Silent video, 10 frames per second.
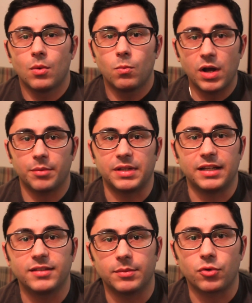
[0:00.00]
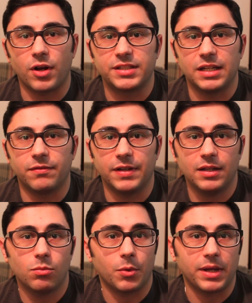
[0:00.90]
Welcome to Eat Sleep Draw
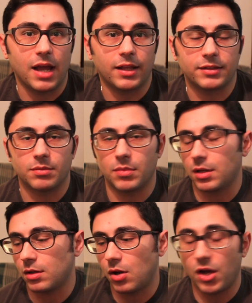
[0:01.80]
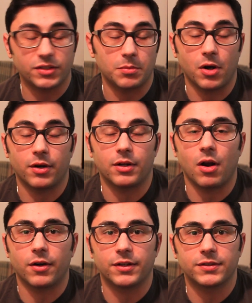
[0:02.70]
TV, where we highlight some of the awesome art and
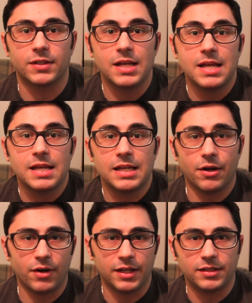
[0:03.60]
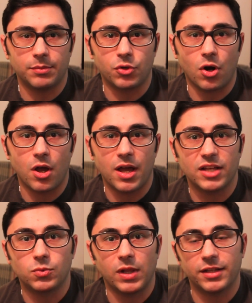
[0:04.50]
artists here on Eat Sleep Draw,
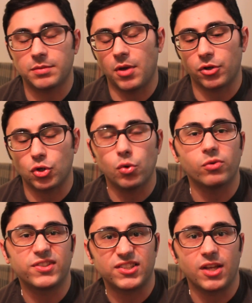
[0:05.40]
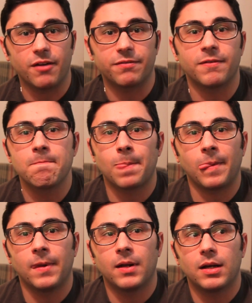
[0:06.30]
as well as some other cool stuff
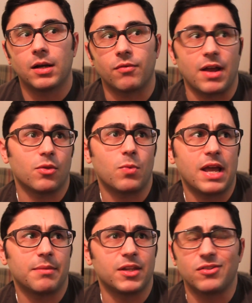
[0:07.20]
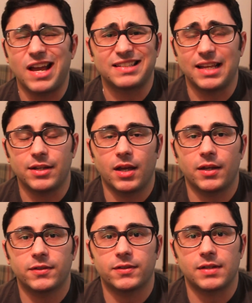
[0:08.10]
around the web that you guys sent
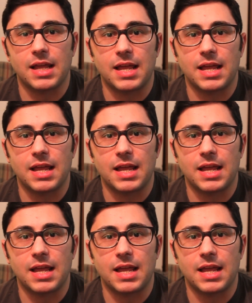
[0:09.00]
us.